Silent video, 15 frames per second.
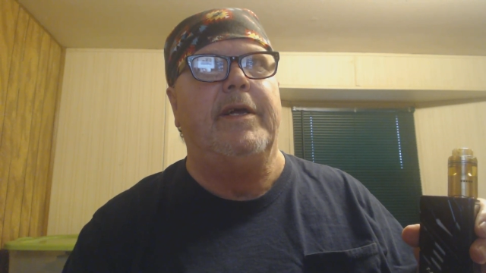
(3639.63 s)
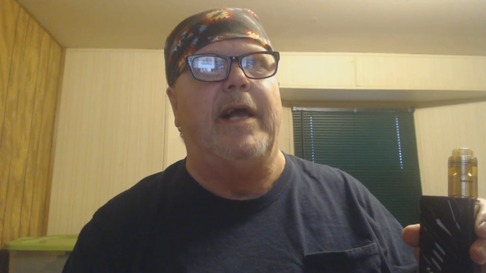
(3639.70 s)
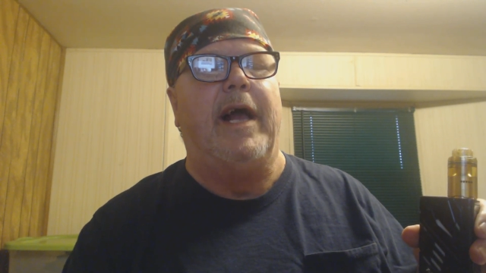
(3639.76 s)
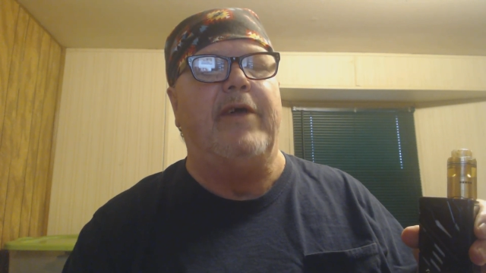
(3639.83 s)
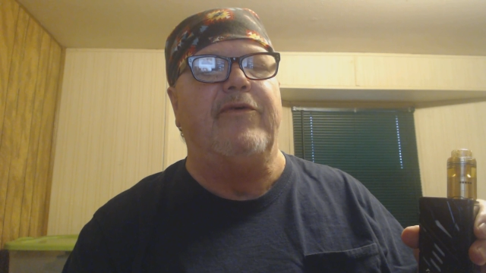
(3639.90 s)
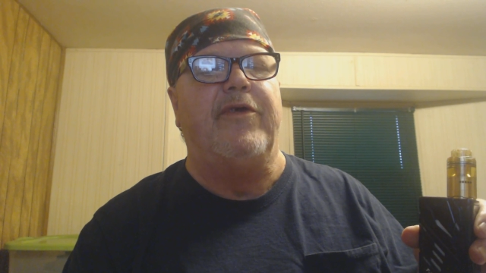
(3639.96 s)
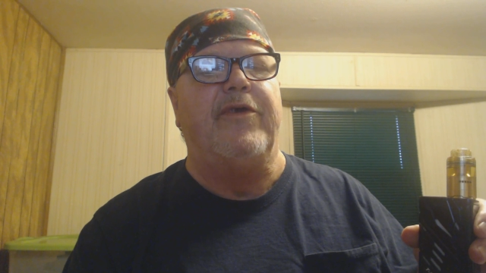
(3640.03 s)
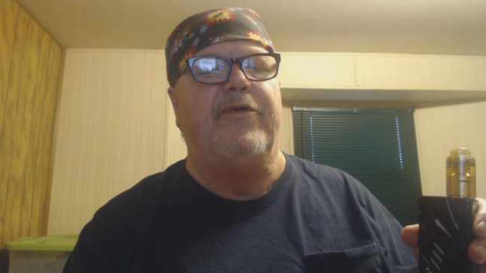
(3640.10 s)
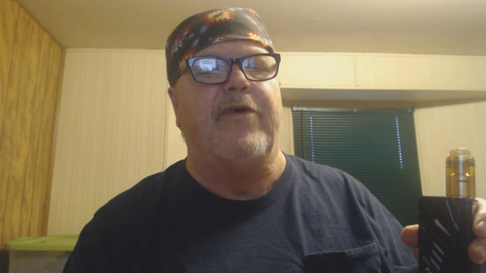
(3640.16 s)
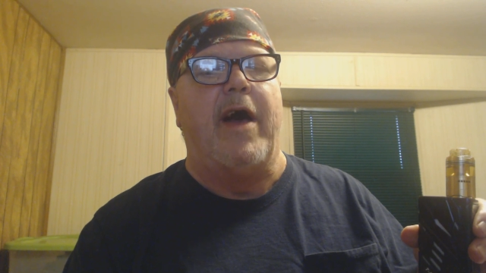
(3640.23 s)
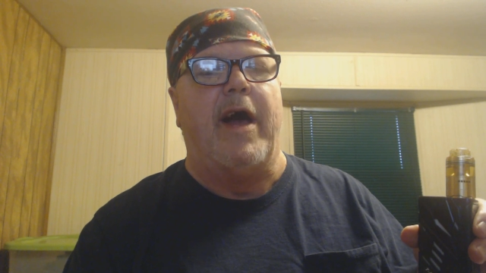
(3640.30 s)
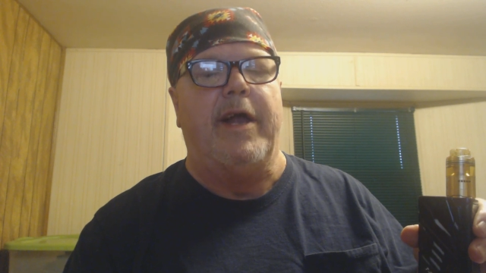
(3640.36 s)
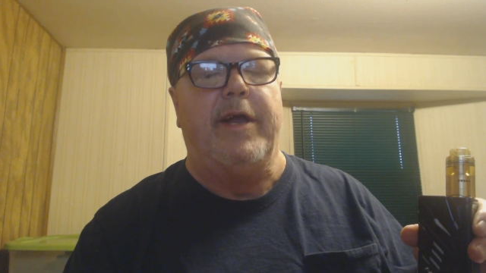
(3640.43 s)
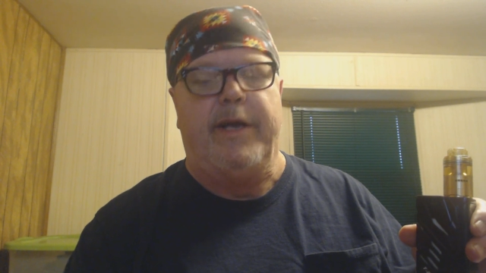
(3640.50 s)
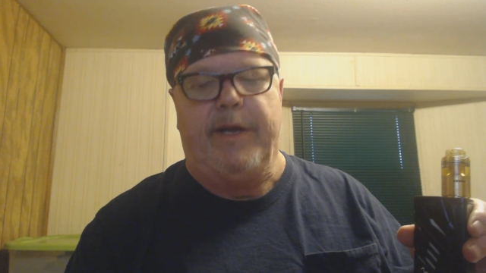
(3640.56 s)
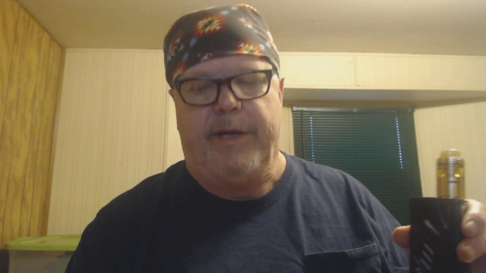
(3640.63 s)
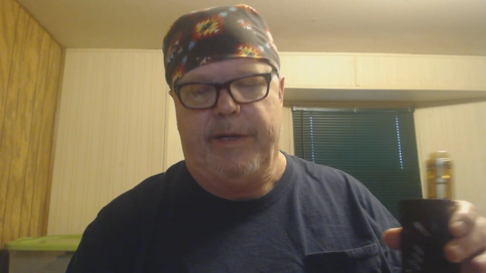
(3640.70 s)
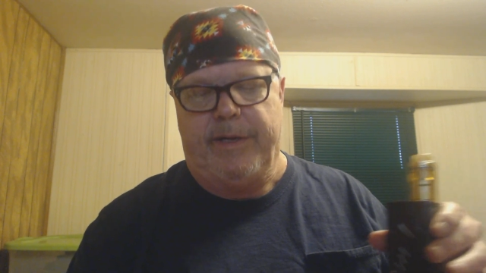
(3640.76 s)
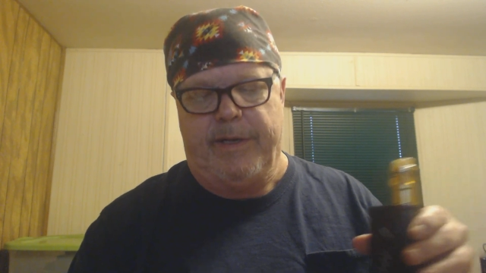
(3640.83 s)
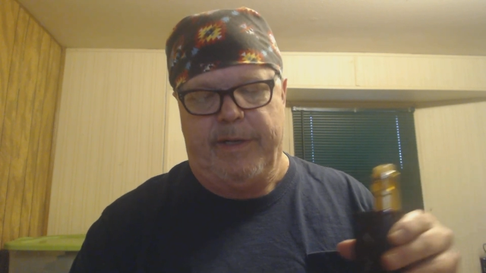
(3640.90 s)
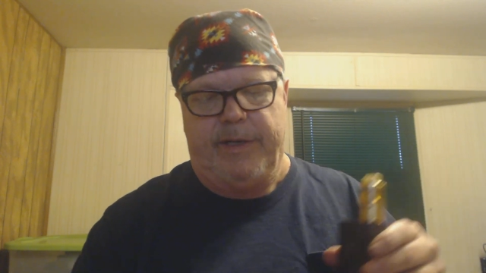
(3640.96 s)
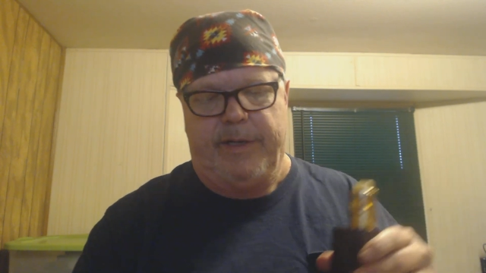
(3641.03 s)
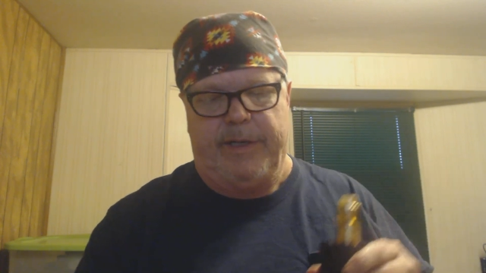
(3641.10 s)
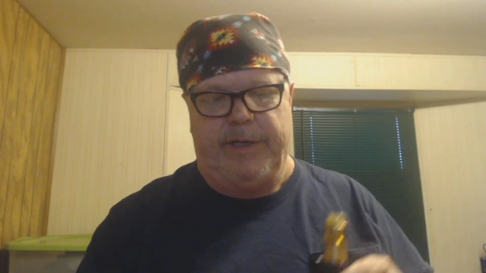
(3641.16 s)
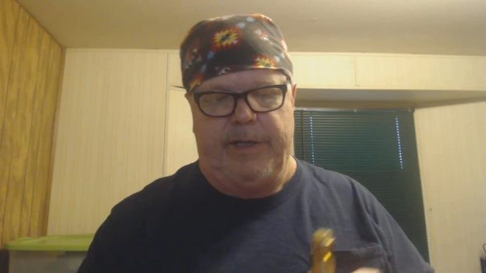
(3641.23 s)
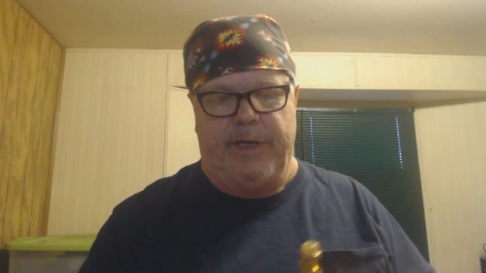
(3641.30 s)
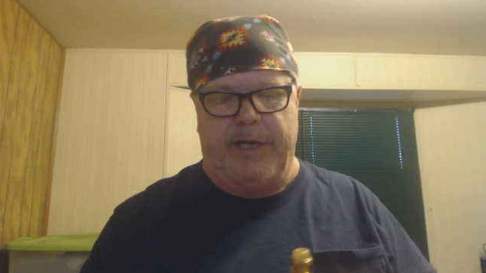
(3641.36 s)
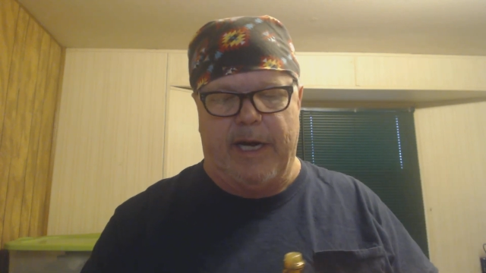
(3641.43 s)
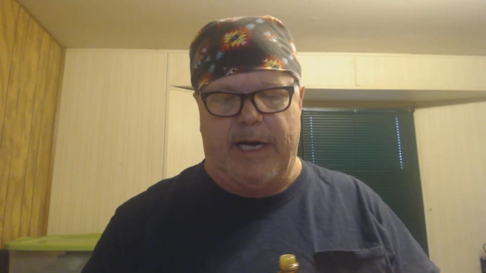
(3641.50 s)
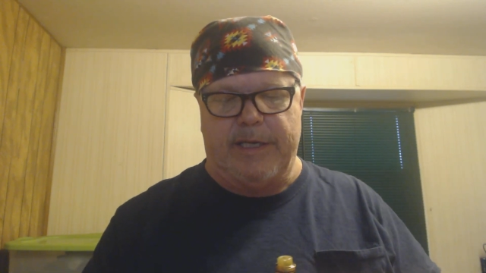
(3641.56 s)
As designed.
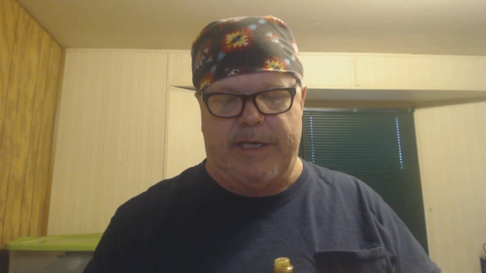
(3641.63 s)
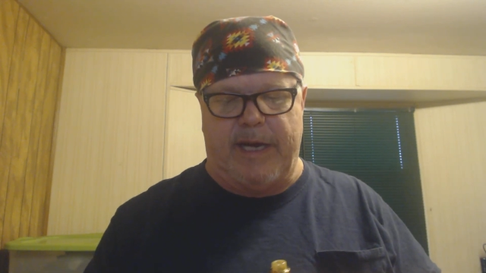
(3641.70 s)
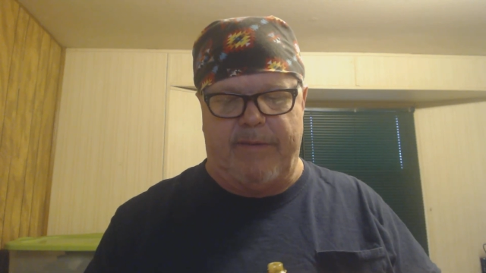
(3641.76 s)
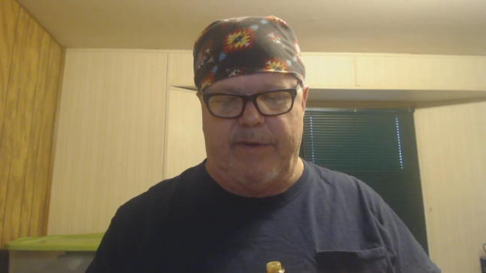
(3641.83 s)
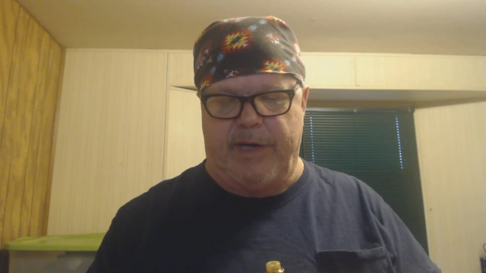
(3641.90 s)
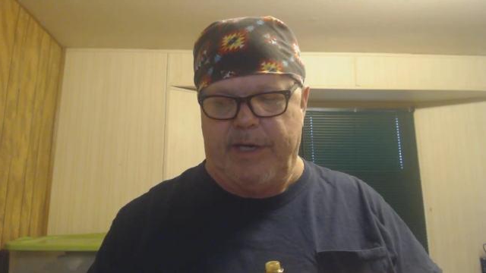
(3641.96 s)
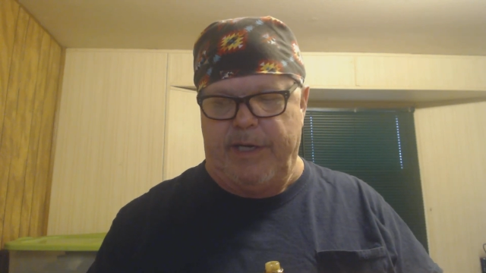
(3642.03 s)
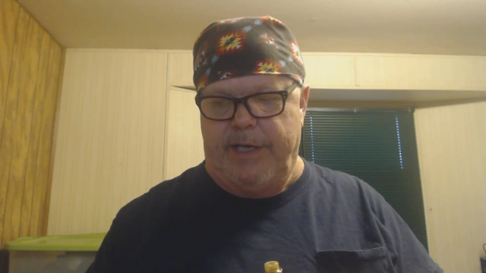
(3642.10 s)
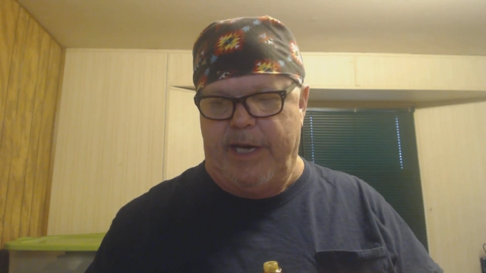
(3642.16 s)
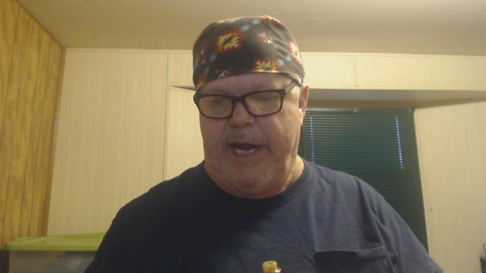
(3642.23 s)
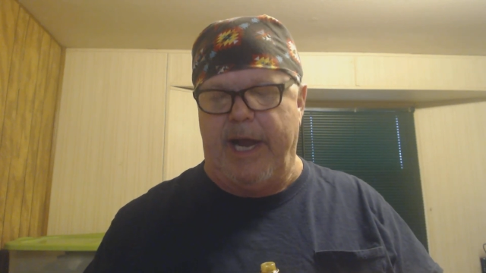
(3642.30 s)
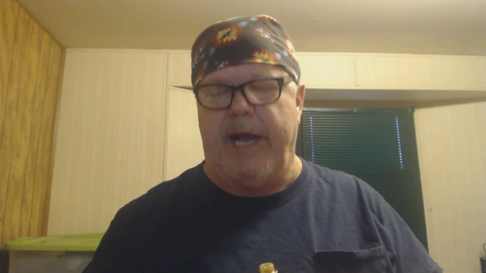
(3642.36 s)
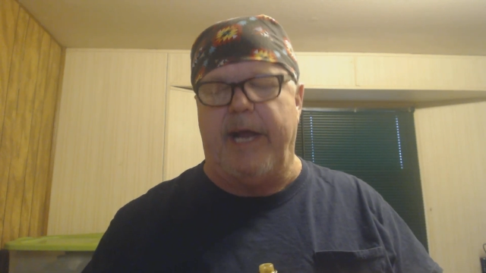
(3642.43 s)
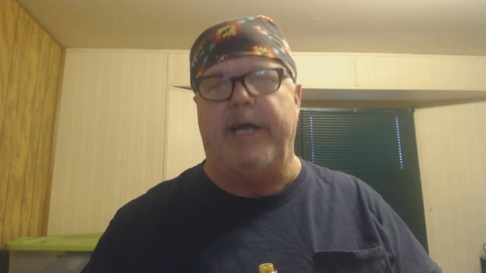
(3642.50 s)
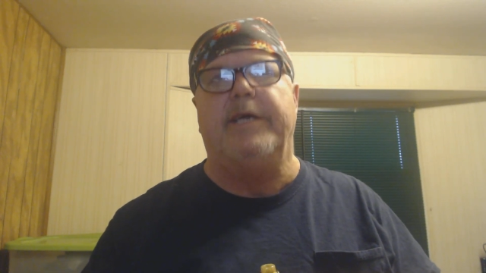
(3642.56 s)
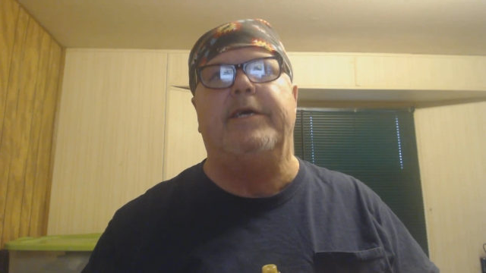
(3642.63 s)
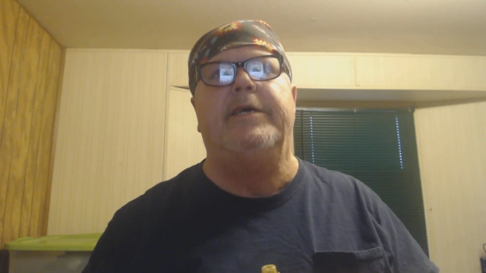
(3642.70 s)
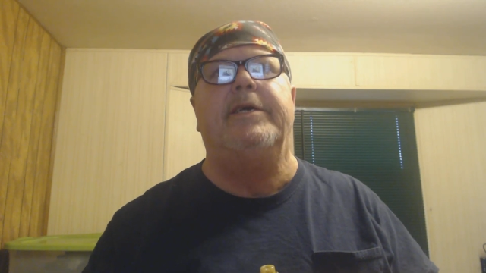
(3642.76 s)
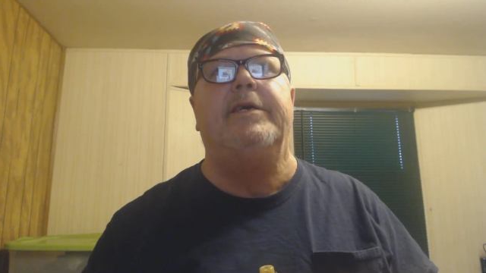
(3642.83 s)
You guys have a good day.